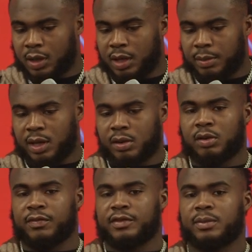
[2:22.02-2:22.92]
I mean, I don't
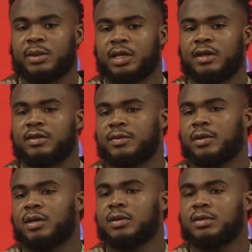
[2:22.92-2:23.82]
know if it's from it's from
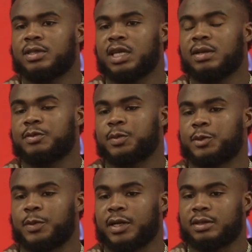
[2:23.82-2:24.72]
the whole team's
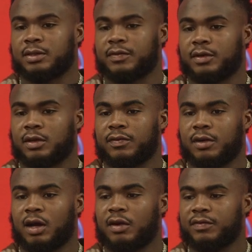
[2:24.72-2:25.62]
perspective, you know, for
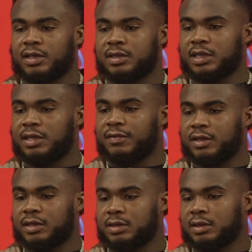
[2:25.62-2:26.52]
the offense,
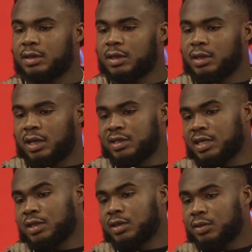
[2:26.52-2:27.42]
defense, us
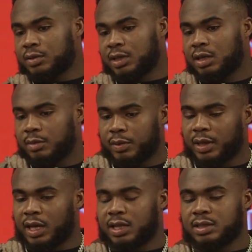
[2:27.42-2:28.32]
as a whole team. But we,
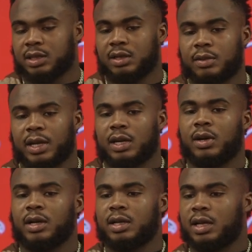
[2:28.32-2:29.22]
like I said earlier, we got to
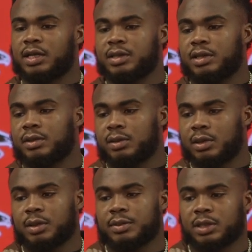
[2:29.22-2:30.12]
go out there and execute, you
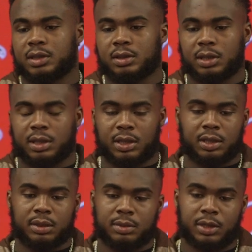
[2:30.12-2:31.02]
know what I'm saying?
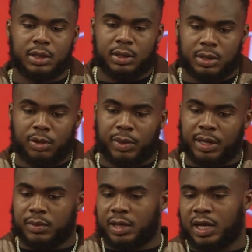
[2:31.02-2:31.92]
And
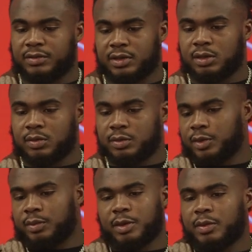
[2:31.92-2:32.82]
nobody want to have turnover.
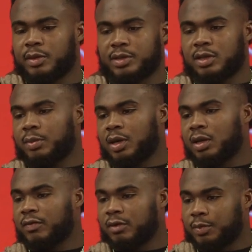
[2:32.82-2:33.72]
But people don't turn the
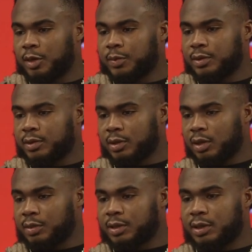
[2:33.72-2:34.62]
ball over on purpose, you know
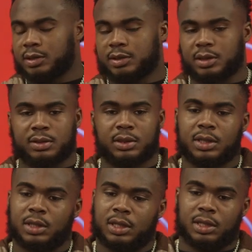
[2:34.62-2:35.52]
what I'm saying? So
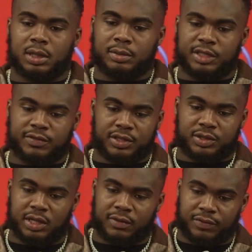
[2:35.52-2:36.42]
it's
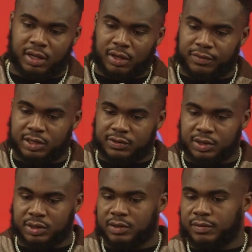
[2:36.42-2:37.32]
frustrating for the offense,
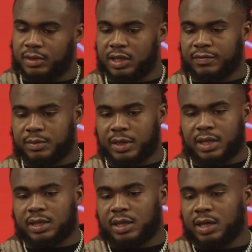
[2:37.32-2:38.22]
frustrating for the defense. But at
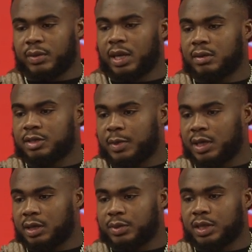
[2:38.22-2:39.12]
the end of the day, we got to
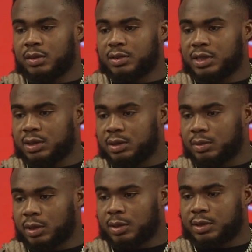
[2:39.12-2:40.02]
respond. We a whole team,
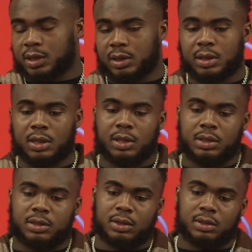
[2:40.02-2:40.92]
you know what I'm saying?
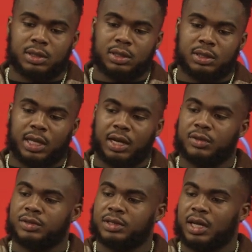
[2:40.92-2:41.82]
So got to
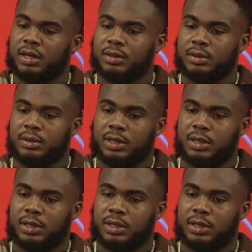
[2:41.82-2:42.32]
do what you got to do.